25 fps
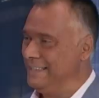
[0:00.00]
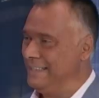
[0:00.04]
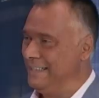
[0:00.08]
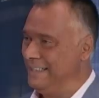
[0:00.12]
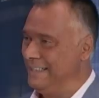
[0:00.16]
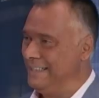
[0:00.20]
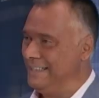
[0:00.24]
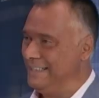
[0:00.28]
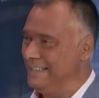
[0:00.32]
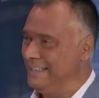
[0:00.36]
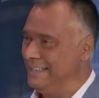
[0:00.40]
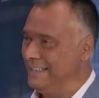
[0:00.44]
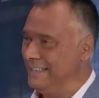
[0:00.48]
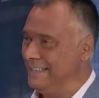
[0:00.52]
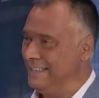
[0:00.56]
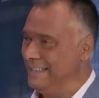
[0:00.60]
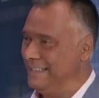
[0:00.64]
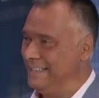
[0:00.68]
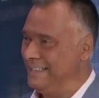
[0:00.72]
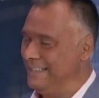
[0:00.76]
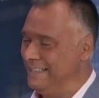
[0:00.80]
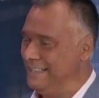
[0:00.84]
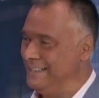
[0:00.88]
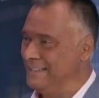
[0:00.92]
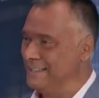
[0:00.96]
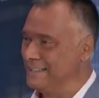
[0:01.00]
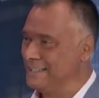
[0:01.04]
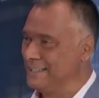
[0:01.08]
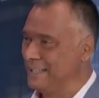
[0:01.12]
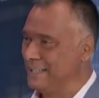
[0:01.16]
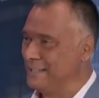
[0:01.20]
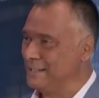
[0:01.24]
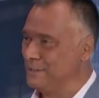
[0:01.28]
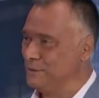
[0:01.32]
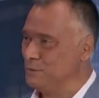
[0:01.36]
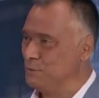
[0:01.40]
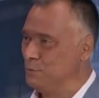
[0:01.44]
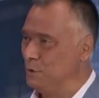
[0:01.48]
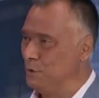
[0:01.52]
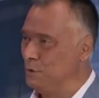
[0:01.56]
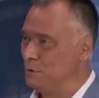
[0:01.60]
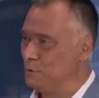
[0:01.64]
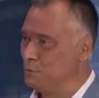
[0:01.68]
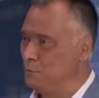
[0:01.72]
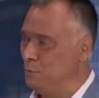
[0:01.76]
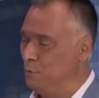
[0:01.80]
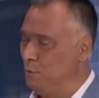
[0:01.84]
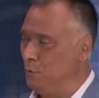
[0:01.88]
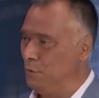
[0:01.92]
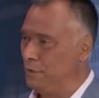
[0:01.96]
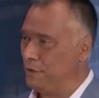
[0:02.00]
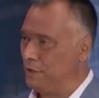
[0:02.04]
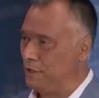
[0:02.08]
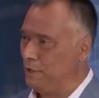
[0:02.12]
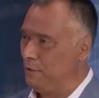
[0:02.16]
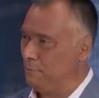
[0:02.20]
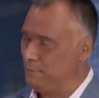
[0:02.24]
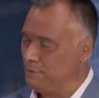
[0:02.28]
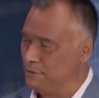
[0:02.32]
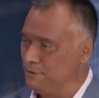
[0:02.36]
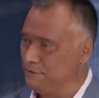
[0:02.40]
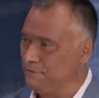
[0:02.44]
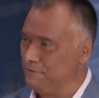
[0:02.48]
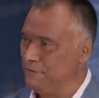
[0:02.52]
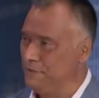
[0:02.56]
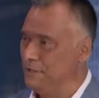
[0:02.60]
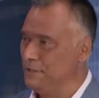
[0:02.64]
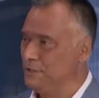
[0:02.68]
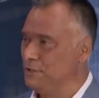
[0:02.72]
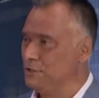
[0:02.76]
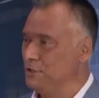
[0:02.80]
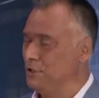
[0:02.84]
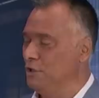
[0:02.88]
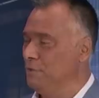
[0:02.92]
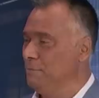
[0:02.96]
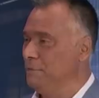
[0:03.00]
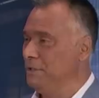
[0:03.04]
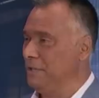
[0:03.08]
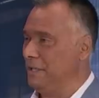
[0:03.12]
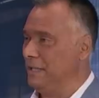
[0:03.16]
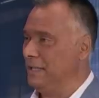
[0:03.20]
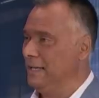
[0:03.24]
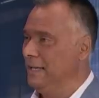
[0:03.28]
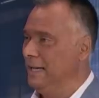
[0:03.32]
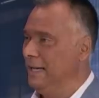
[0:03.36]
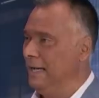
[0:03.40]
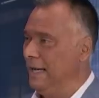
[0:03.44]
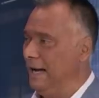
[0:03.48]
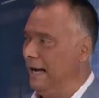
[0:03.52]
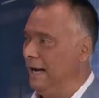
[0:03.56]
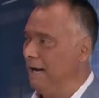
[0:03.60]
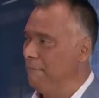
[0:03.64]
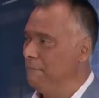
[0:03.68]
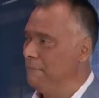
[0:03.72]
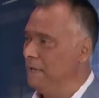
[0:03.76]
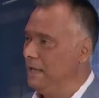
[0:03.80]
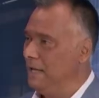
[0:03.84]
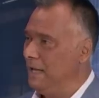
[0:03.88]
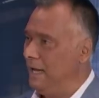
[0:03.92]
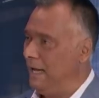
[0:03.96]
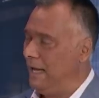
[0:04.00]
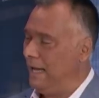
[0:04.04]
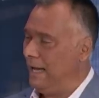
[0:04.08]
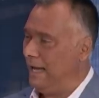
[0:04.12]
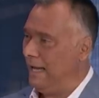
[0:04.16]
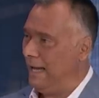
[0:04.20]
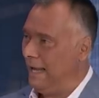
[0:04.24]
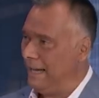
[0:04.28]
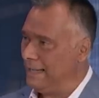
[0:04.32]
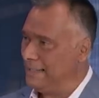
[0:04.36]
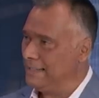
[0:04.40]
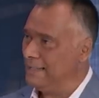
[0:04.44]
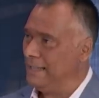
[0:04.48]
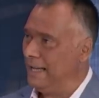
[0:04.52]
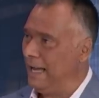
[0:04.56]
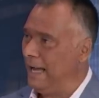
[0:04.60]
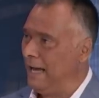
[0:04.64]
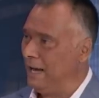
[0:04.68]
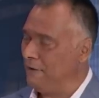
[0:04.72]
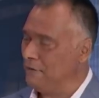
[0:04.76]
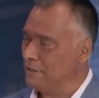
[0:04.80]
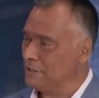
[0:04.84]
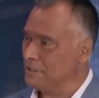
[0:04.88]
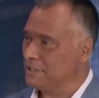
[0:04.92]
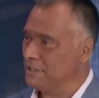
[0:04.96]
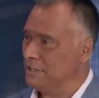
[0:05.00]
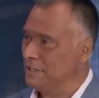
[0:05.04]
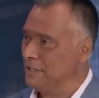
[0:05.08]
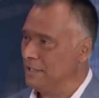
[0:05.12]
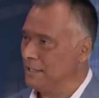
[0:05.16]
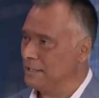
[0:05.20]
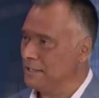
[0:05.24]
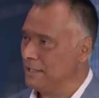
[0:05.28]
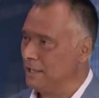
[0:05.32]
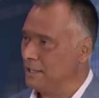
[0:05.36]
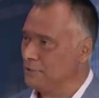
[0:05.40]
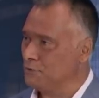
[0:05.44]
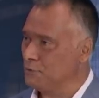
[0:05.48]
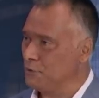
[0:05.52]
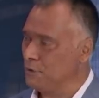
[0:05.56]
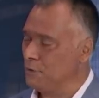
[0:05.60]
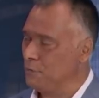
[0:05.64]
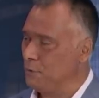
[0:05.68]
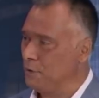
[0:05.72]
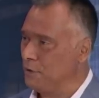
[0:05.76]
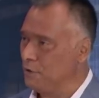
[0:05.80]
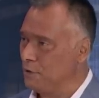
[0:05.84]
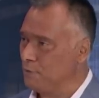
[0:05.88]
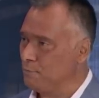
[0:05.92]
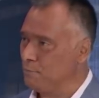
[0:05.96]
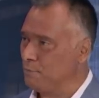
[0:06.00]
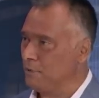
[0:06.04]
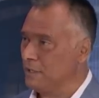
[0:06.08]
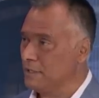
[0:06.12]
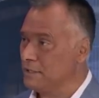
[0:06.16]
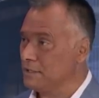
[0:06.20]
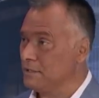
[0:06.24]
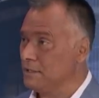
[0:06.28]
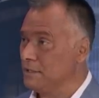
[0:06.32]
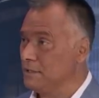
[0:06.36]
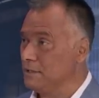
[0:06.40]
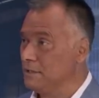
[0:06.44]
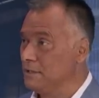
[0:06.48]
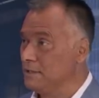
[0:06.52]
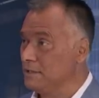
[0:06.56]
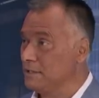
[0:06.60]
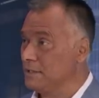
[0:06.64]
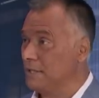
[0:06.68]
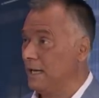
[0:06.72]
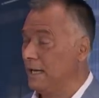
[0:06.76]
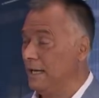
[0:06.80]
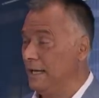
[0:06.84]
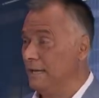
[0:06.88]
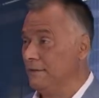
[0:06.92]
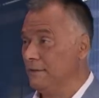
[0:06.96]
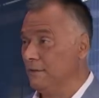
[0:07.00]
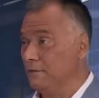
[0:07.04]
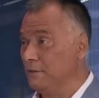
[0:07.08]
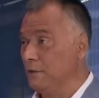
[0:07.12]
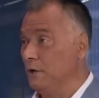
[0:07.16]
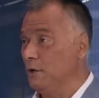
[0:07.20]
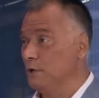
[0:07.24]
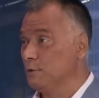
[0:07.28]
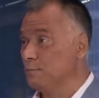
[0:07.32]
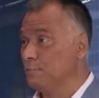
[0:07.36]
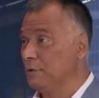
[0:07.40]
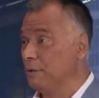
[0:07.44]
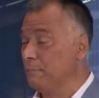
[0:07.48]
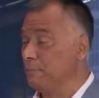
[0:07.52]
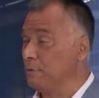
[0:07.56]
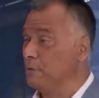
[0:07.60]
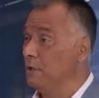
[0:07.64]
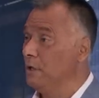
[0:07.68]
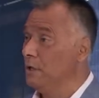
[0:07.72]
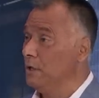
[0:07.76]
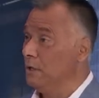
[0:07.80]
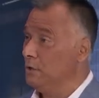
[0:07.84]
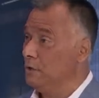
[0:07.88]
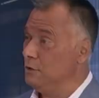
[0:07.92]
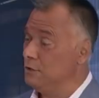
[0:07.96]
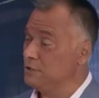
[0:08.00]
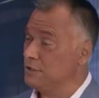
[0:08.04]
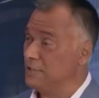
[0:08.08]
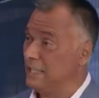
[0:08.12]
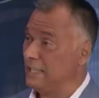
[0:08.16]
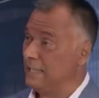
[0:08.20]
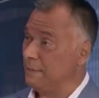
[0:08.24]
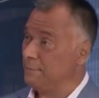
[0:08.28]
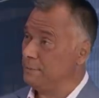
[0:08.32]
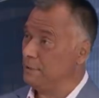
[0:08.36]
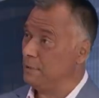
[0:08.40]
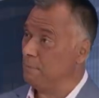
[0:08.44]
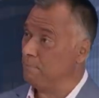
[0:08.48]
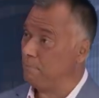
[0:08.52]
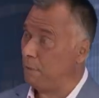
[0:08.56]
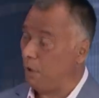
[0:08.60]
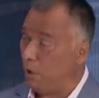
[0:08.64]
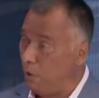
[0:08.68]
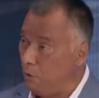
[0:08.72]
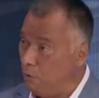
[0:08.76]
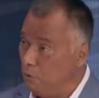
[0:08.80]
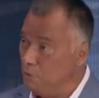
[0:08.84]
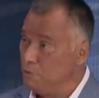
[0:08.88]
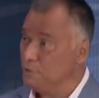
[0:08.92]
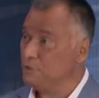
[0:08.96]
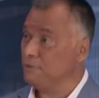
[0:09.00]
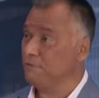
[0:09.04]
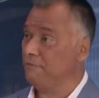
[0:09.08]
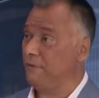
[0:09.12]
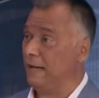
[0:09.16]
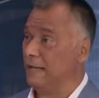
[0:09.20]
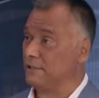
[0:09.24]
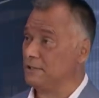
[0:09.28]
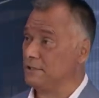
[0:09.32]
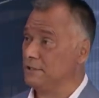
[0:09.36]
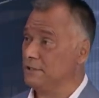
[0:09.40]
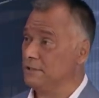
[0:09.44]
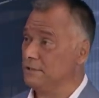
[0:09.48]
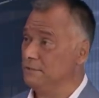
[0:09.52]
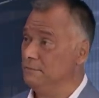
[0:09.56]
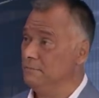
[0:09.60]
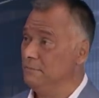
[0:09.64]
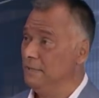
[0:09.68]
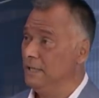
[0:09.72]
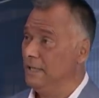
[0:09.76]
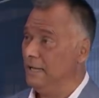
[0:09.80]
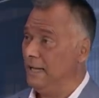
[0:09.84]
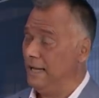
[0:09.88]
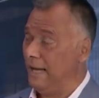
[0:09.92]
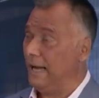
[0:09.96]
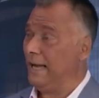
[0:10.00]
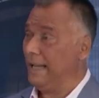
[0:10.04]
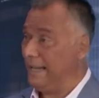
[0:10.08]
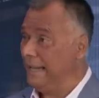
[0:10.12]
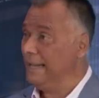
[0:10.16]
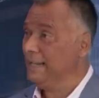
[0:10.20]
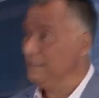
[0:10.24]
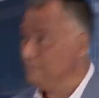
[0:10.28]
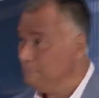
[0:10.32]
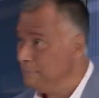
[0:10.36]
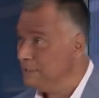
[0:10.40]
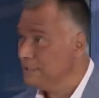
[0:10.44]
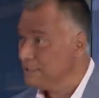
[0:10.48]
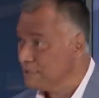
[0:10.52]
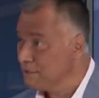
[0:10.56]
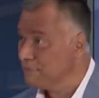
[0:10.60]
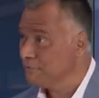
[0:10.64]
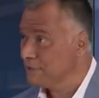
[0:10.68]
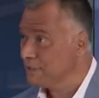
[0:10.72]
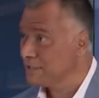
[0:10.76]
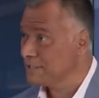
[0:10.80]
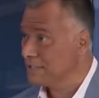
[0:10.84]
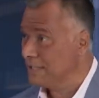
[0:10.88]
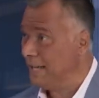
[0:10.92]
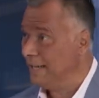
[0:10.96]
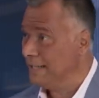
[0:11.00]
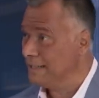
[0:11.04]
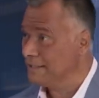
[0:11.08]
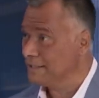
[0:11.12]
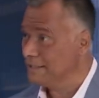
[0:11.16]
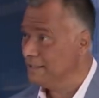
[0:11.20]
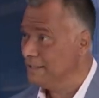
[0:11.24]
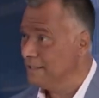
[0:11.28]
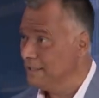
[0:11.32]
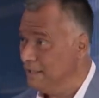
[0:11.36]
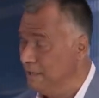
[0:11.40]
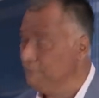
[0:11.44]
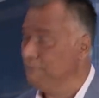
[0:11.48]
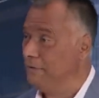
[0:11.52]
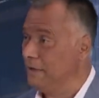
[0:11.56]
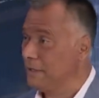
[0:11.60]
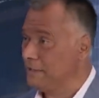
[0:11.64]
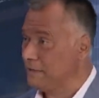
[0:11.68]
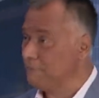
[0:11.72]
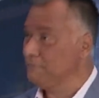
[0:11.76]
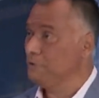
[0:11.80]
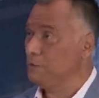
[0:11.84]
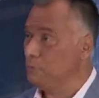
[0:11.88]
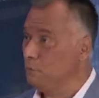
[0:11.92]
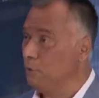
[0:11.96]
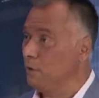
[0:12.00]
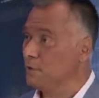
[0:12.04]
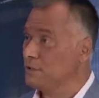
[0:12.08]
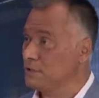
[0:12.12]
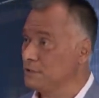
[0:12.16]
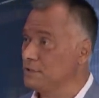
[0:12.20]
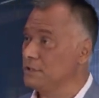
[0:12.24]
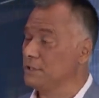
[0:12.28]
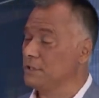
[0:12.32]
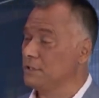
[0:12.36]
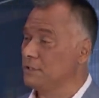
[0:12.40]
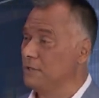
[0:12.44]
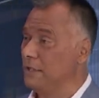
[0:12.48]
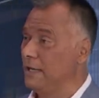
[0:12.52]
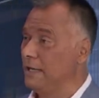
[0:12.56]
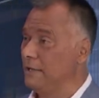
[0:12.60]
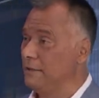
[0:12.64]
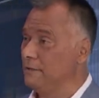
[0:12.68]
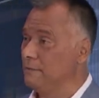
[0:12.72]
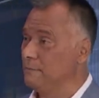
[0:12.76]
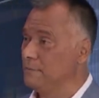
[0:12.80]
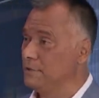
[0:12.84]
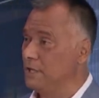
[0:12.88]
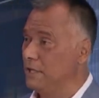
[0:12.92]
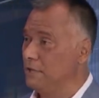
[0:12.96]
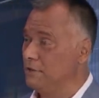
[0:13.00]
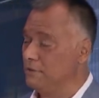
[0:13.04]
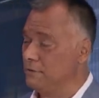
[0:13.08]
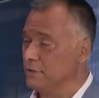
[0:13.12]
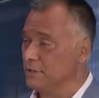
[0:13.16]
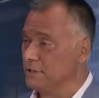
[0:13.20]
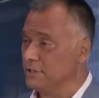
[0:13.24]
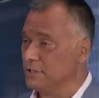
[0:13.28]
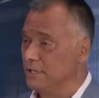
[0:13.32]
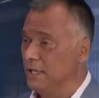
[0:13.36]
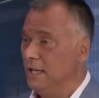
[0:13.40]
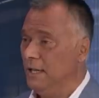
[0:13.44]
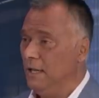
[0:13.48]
in uh, in the Second World War, that helped defeat Germany. Um, and now it's a, a, country where a president is saying that those people who stand up and oppose fascism are enemies of the state effectively wants to declare them terrorists.